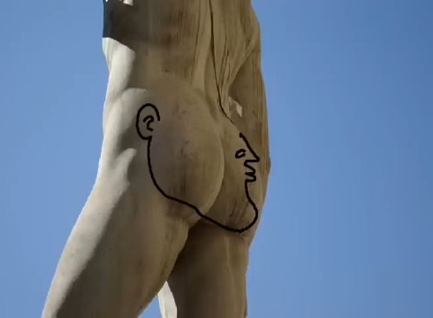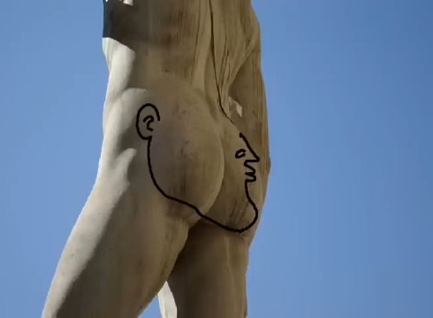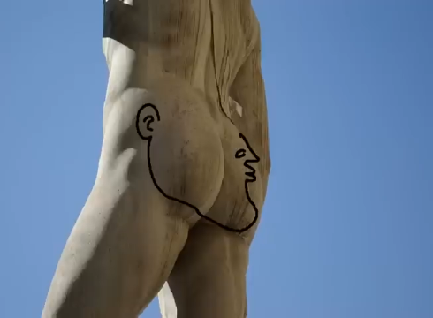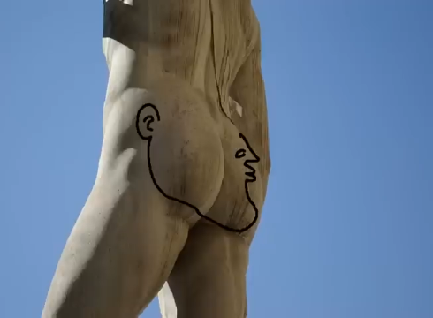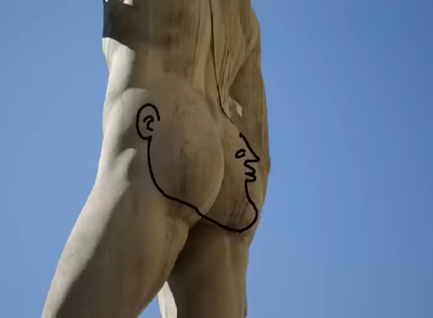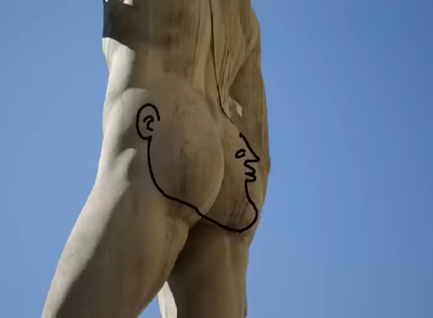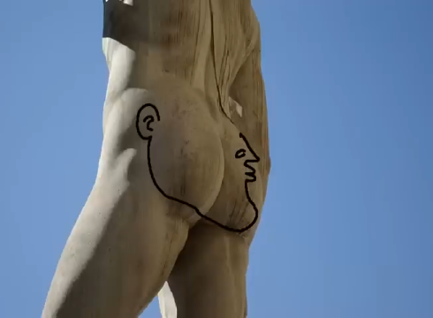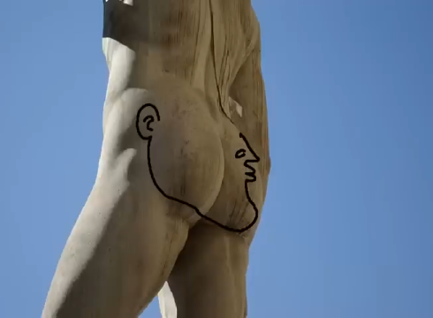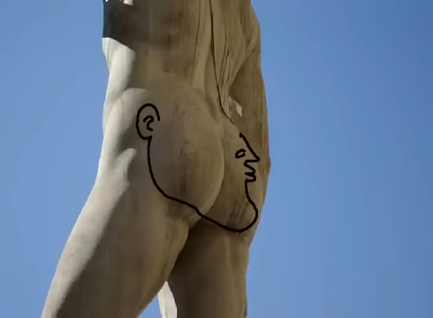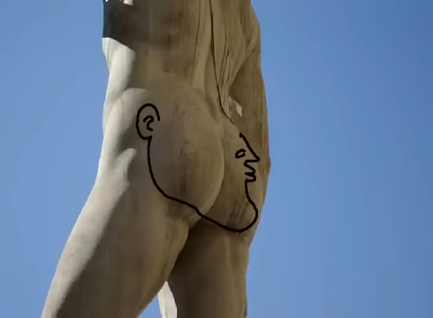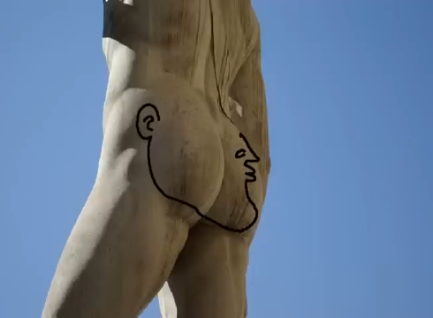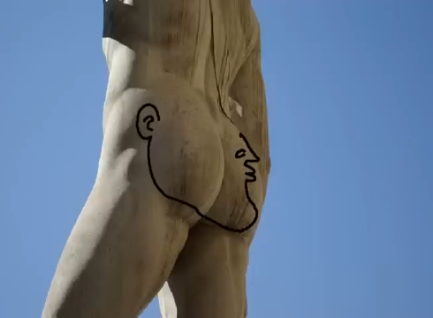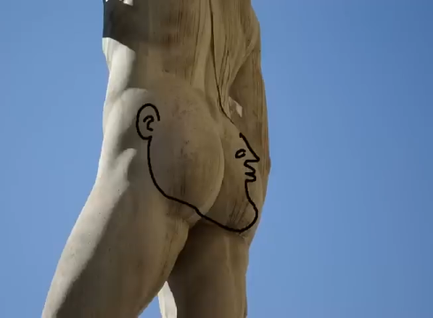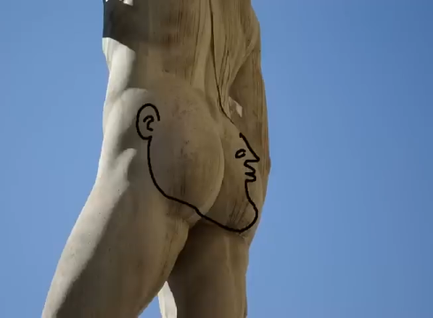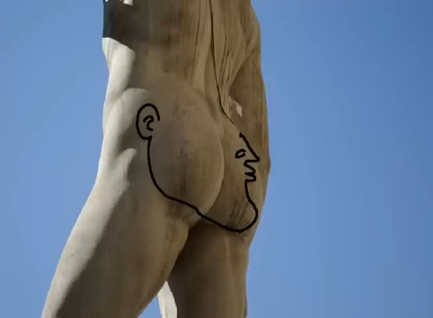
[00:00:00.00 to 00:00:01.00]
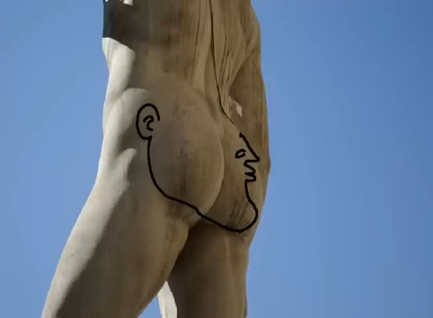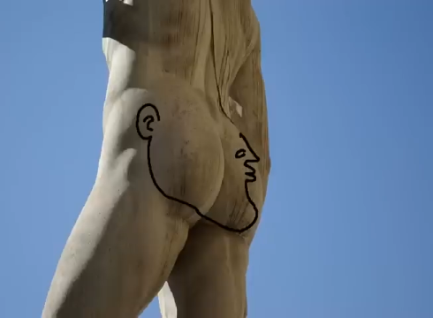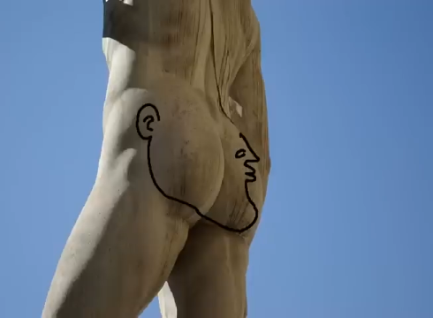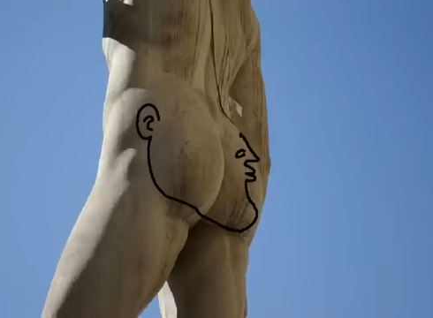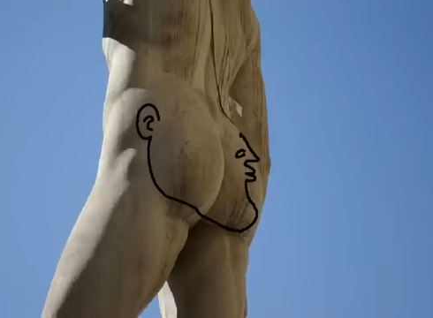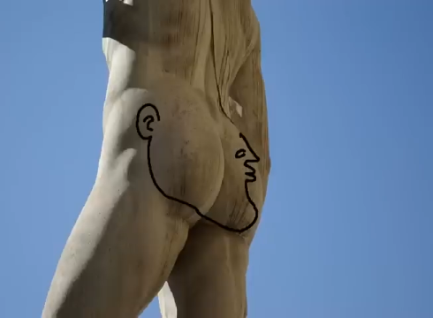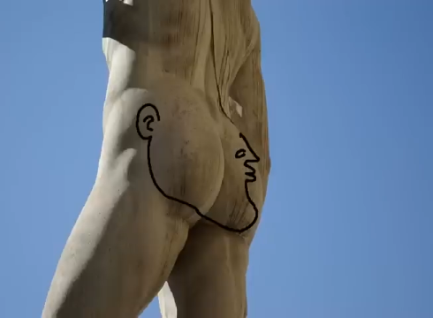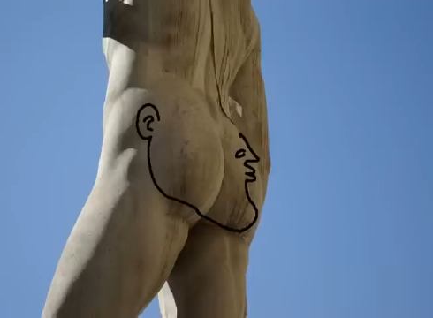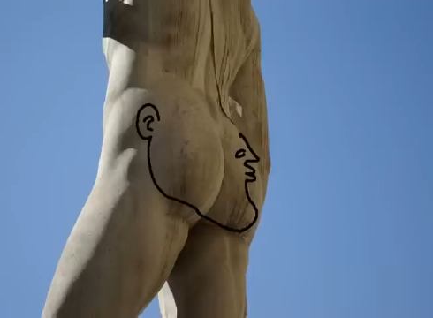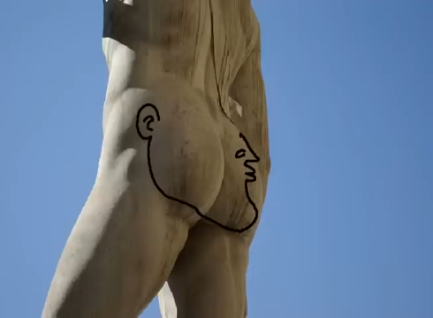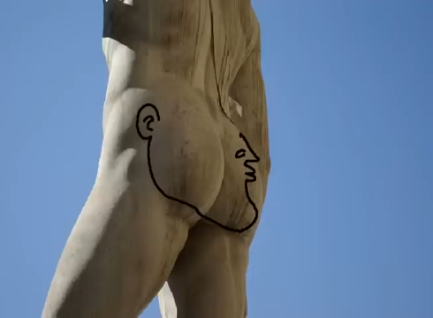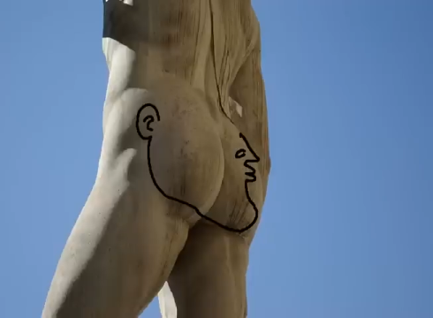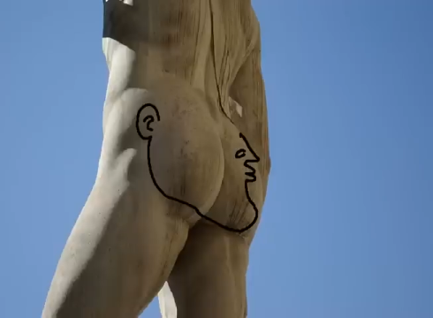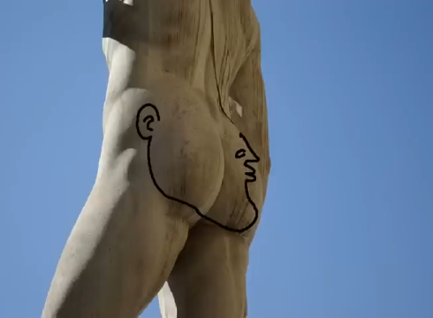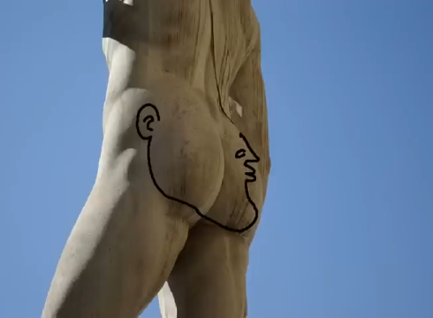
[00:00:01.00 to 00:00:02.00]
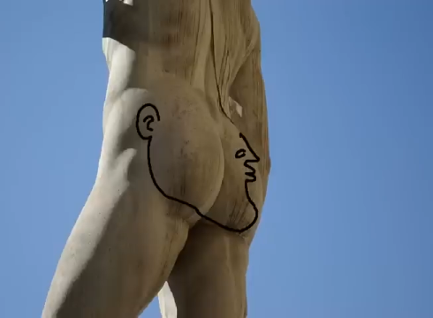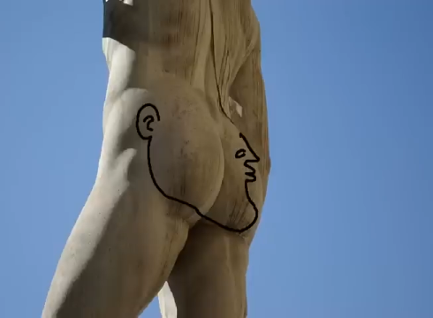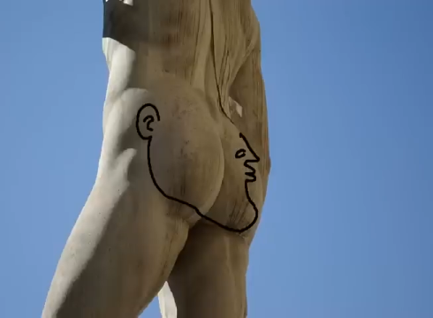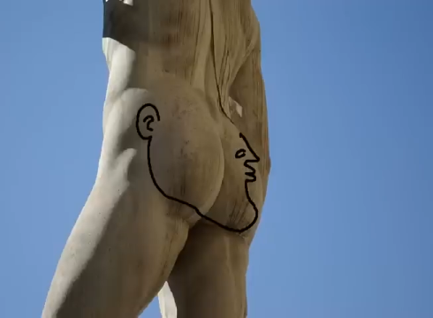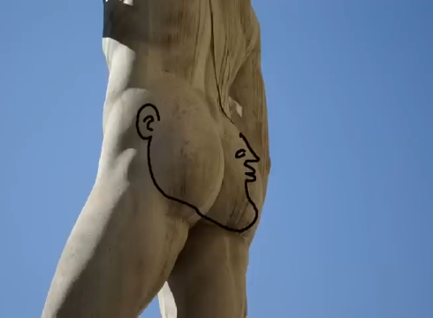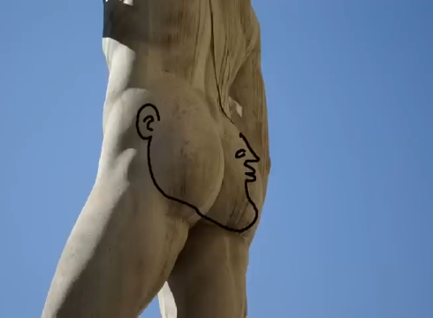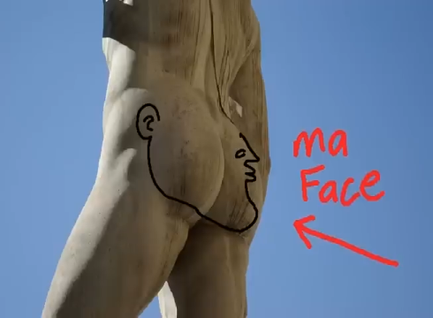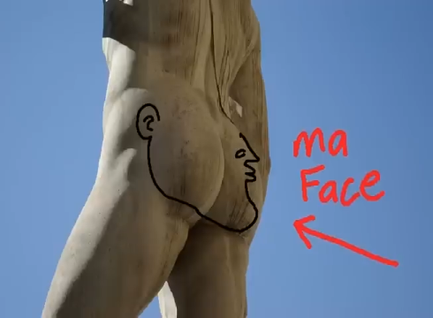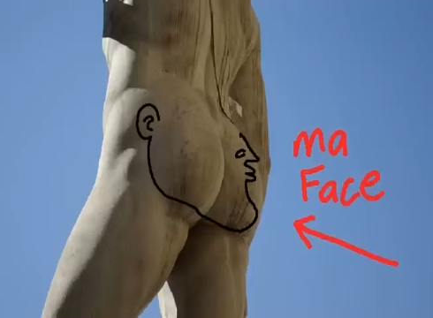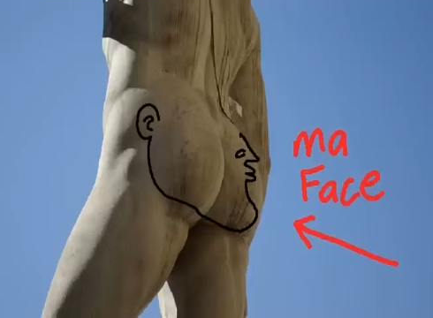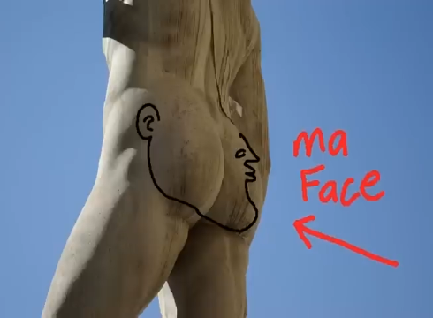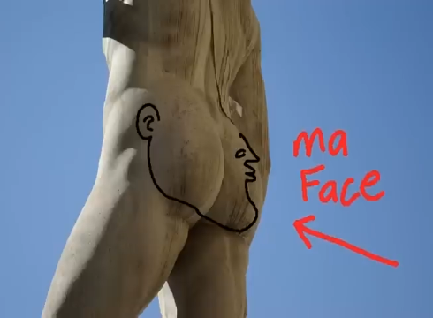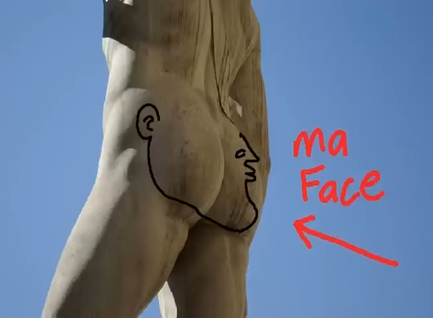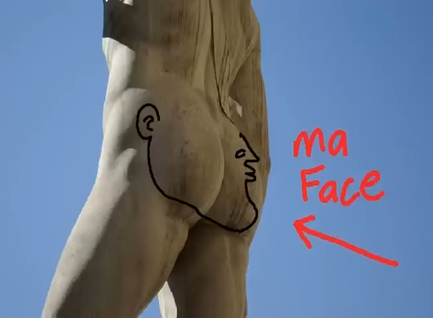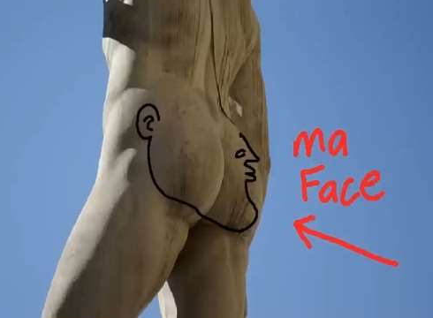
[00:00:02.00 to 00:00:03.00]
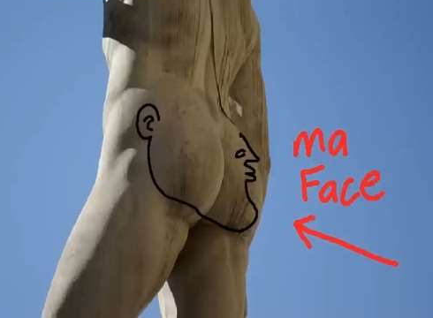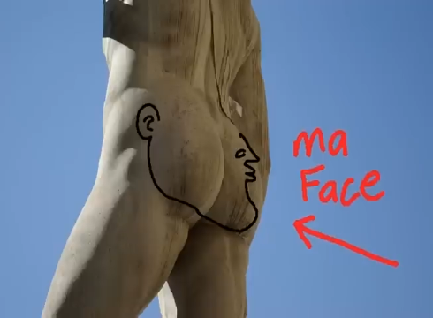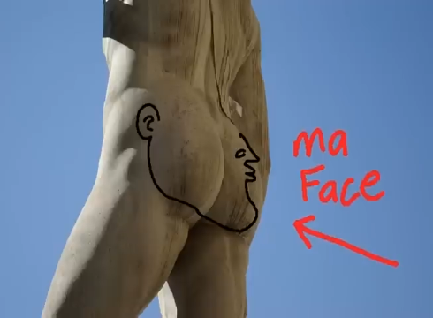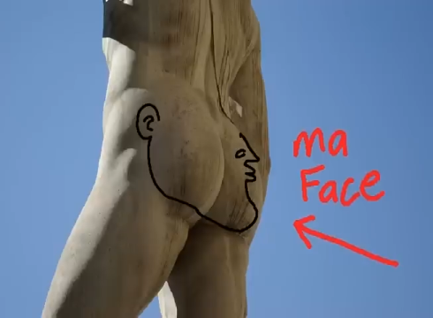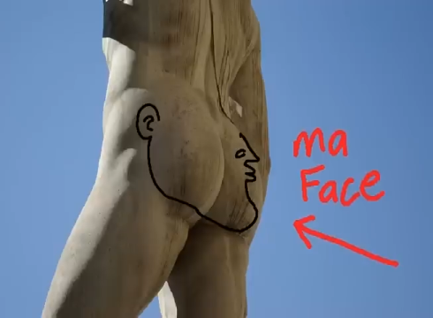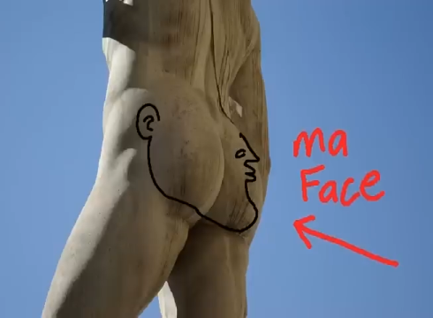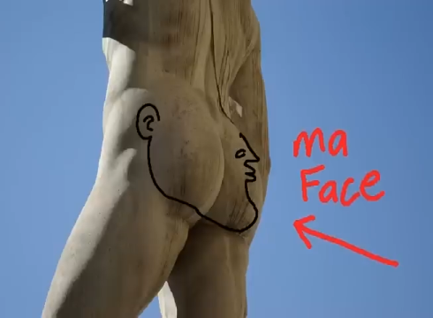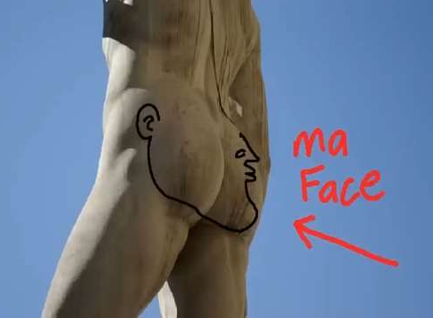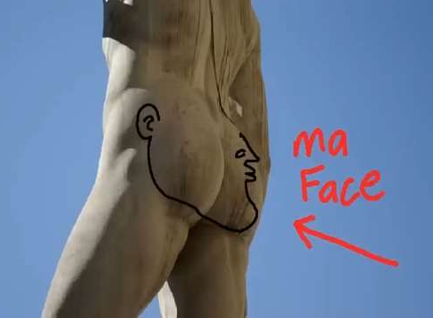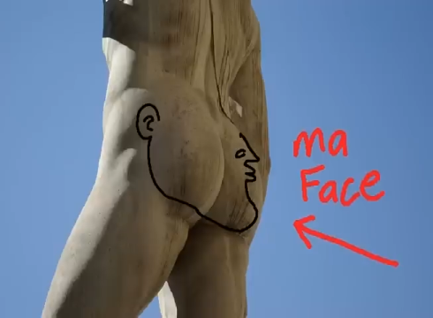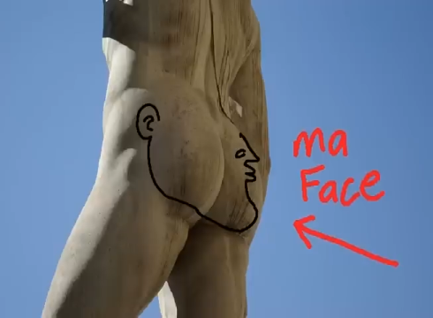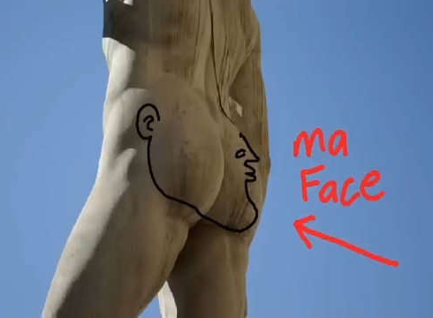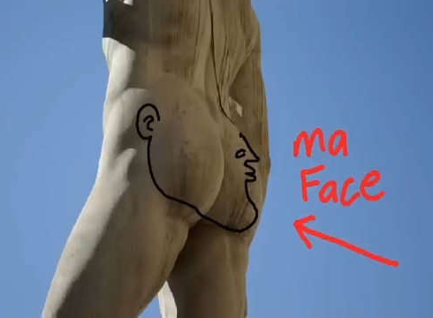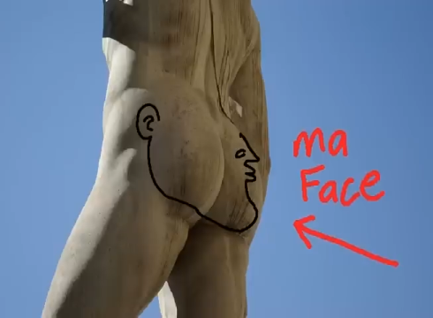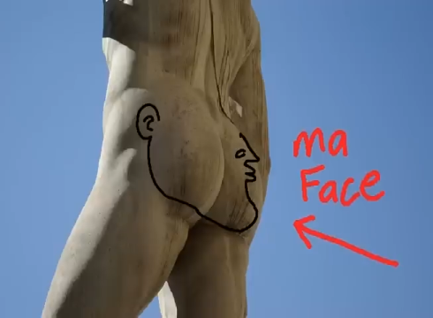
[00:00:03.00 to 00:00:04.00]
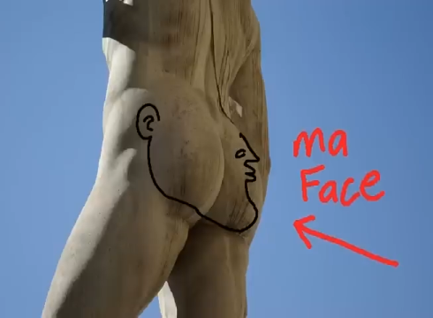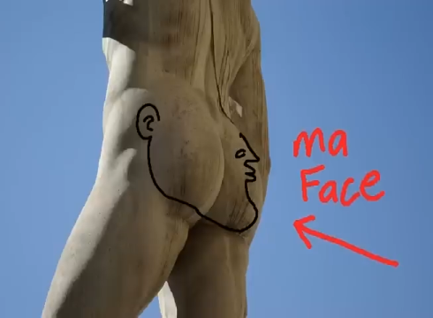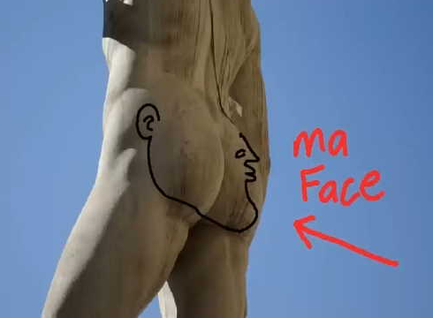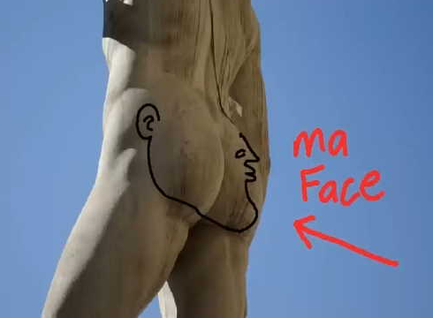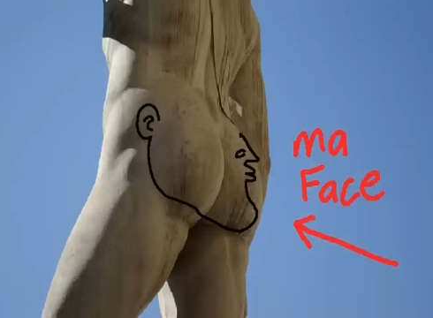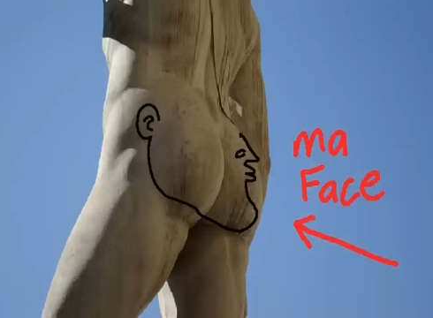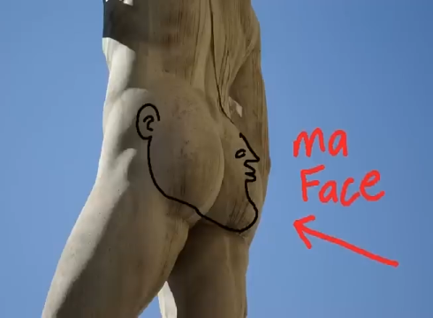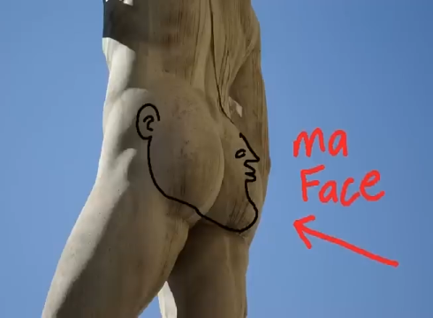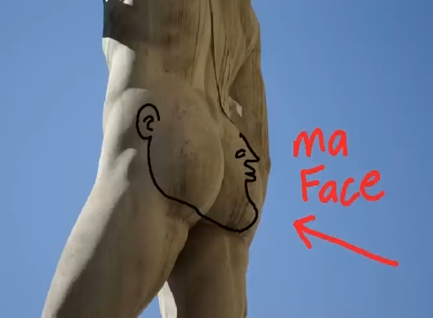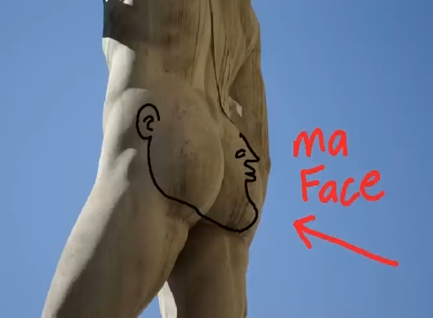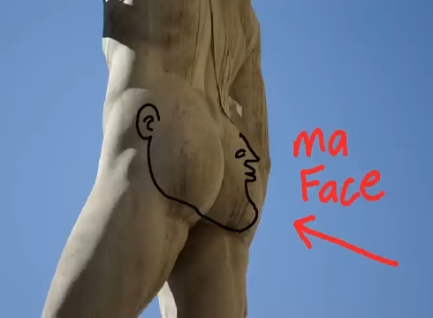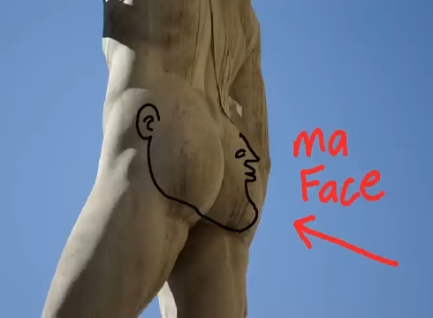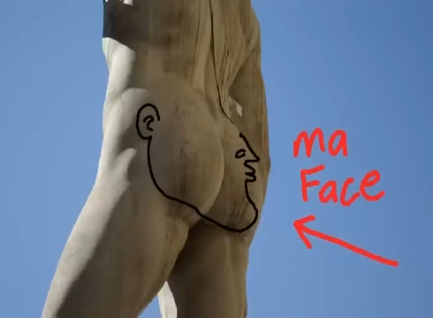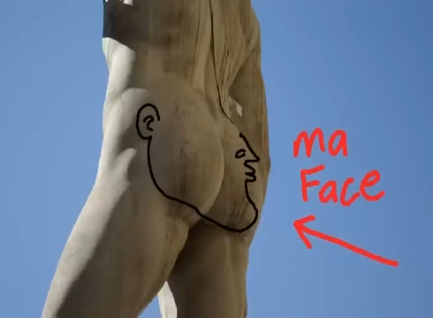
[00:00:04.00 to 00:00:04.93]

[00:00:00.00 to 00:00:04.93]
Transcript: No face is visible, so there are no lips to read.